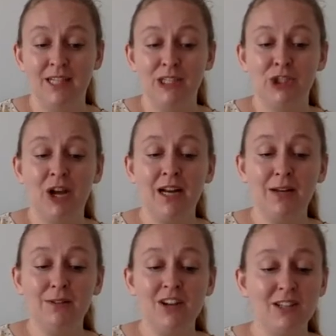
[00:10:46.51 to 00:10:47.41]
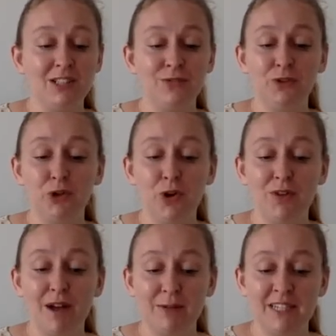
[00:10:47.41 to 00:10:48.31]
Shiloh danced for joy
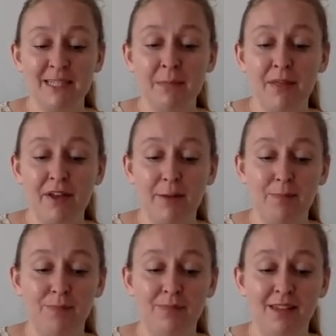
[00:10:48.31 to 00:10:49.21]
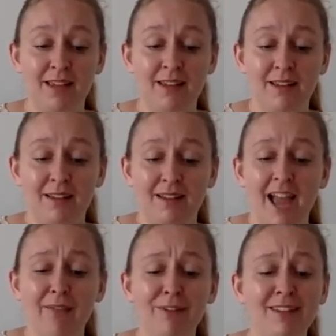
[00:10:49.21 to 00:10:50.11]
round his mother.
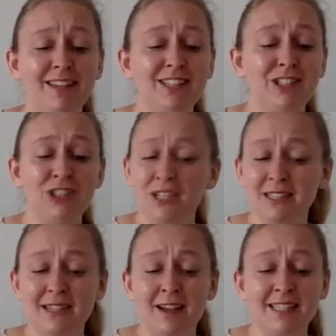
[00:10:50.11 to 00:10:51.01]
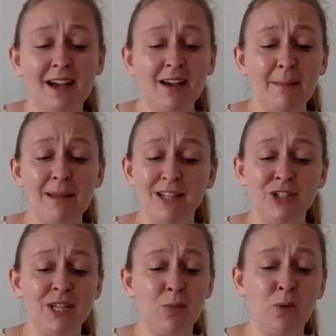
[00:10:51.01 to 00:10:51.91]
Everything's just as I
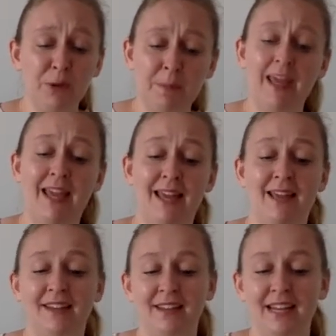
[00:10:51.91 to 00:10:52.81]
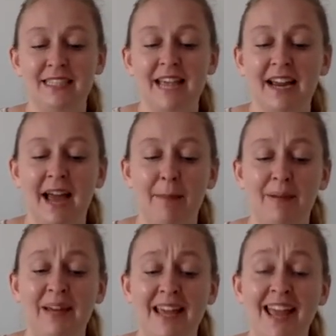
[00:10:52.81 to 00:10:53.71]
imagined it would be, he sang
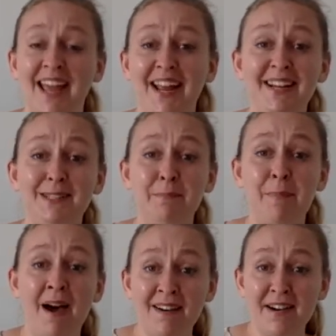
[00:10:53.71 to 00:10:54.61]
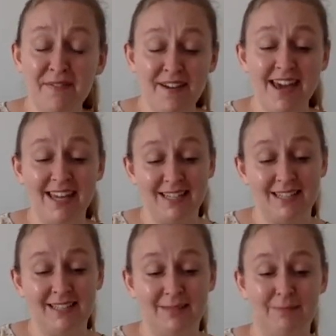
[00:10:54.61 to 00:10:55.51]
happily. It's perfect.